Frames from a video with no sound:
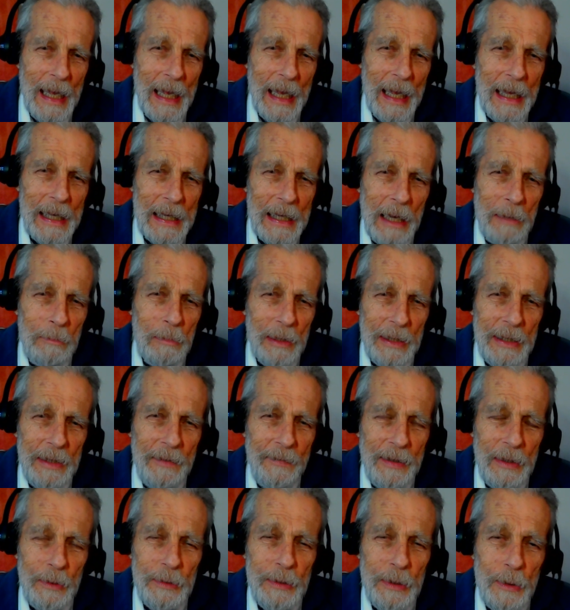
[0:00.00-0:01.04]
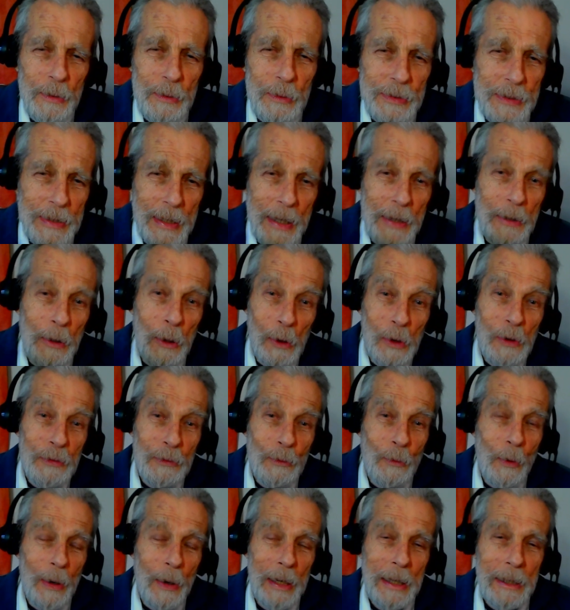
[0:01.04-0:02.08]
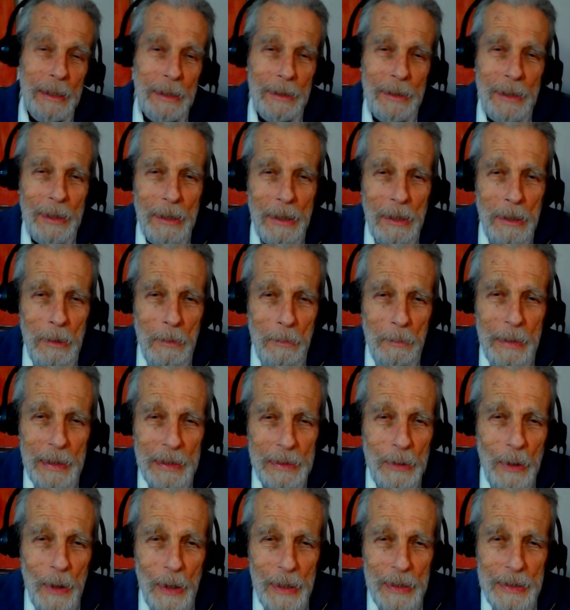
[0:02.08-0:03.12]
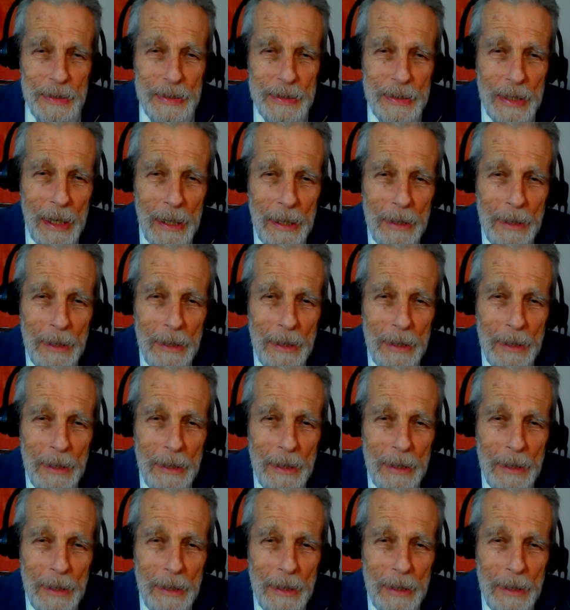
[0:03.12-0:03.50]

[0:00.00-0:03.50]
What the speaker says: And I believe he'll use an earthquake, because